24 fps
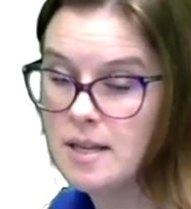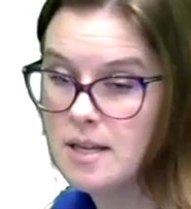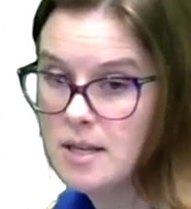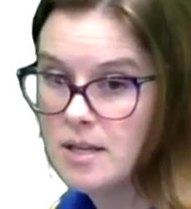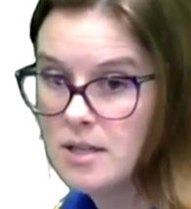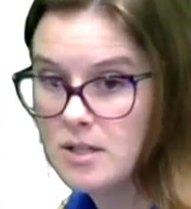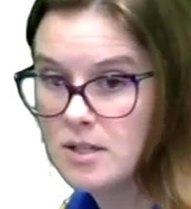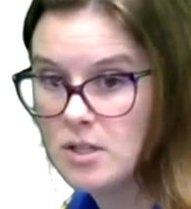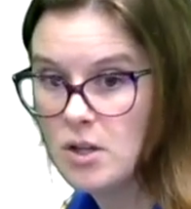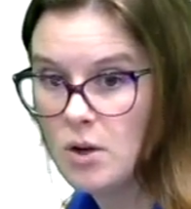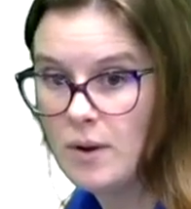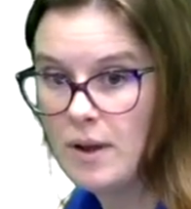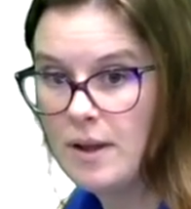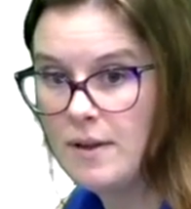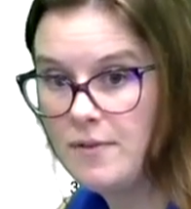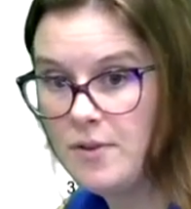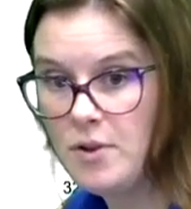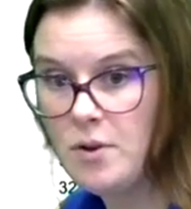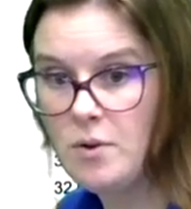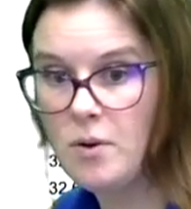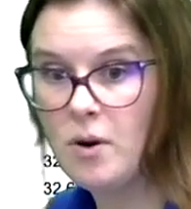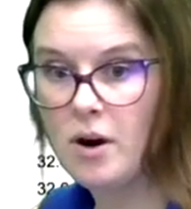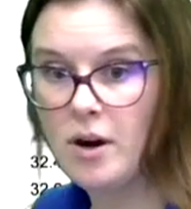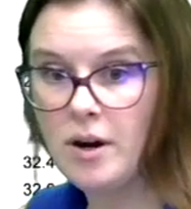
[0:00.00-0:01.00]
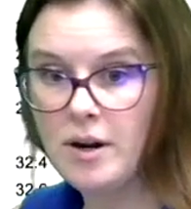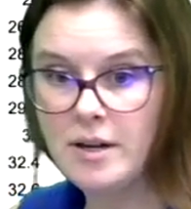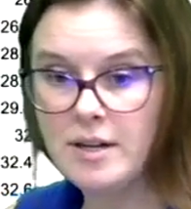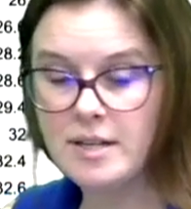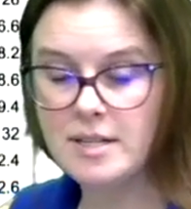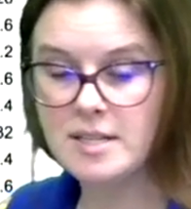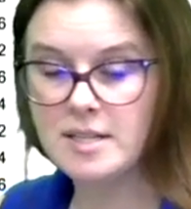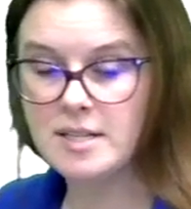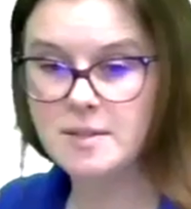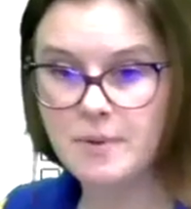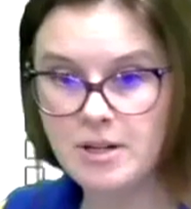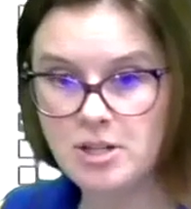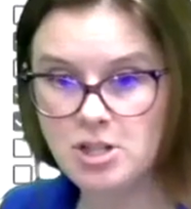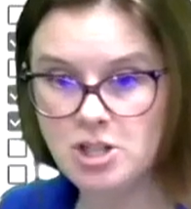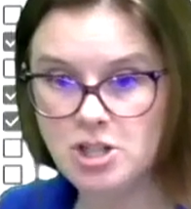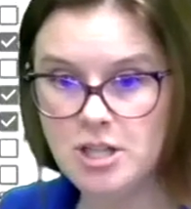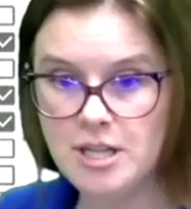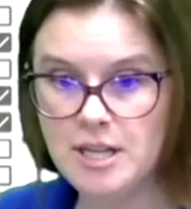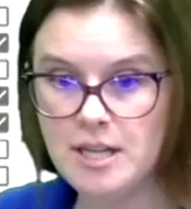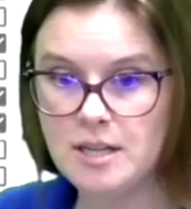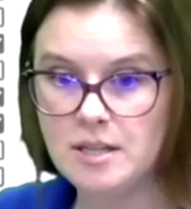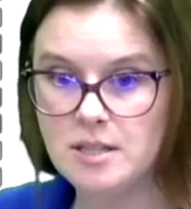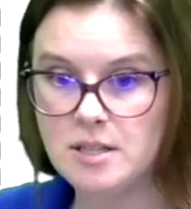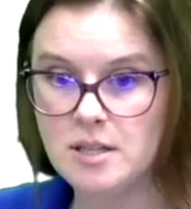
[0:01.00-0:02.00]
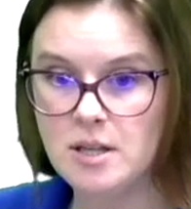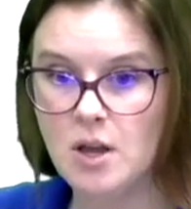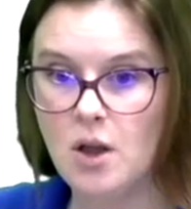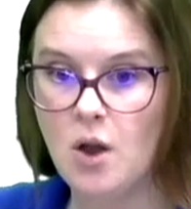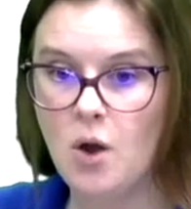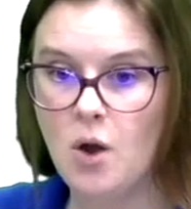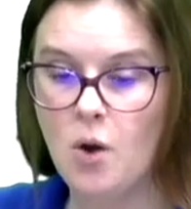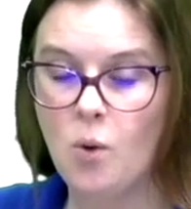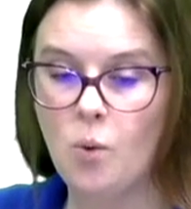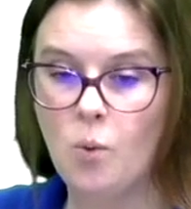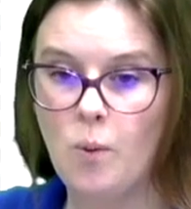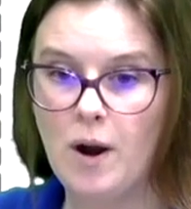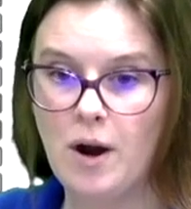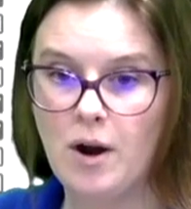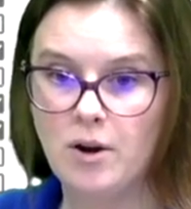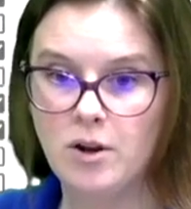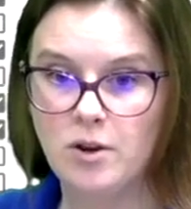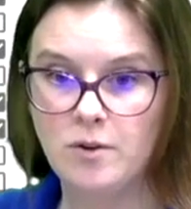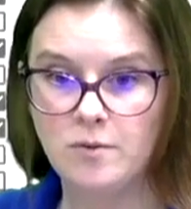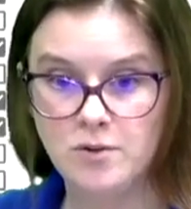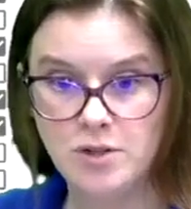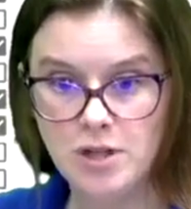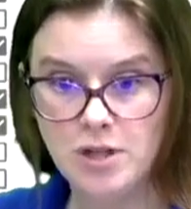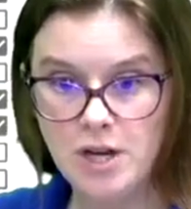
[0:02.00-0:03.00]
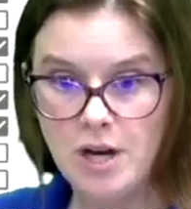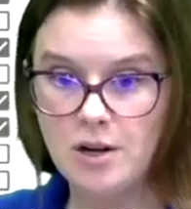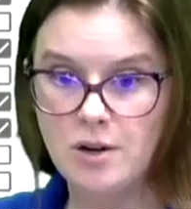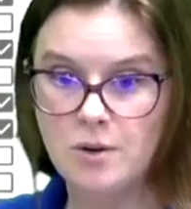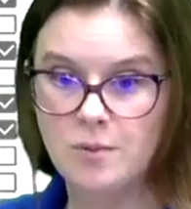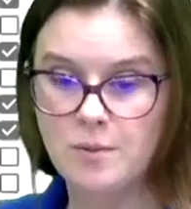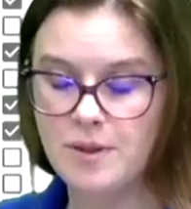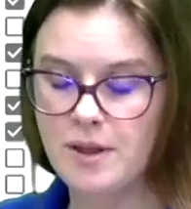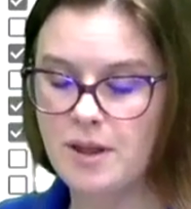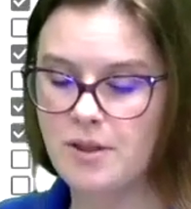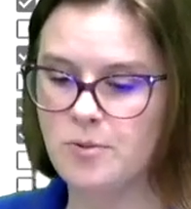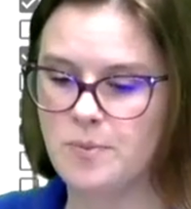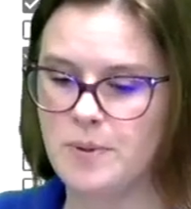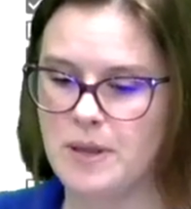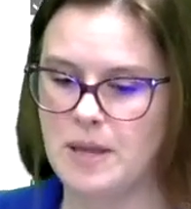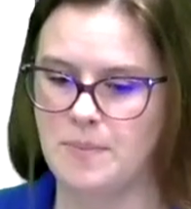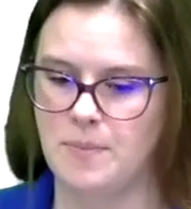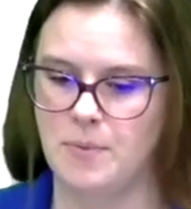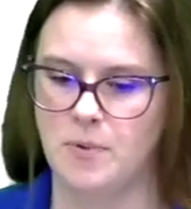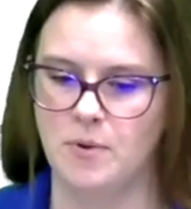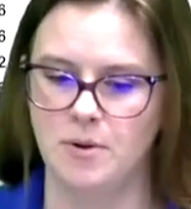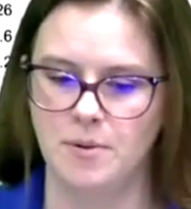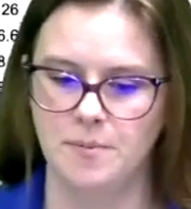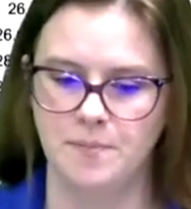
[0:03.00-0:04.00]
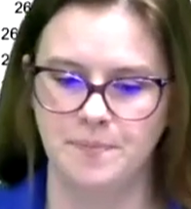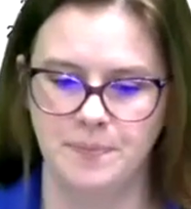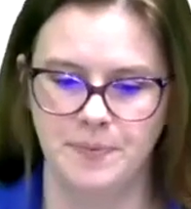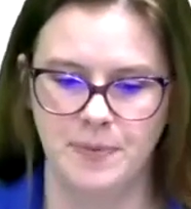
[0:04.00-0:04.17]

So if you are in a spreadsheet where you've shared it with other people,